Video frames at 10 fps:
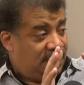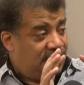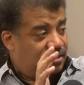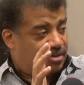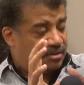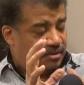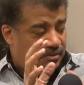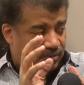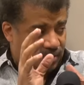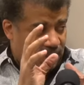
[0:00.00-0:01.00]

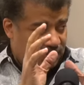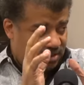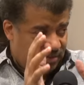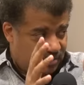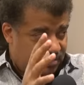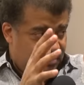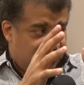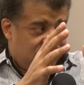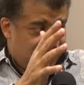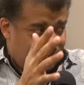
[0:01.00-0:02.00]
into a
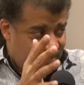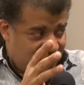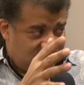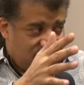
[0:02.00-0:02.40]
certain right.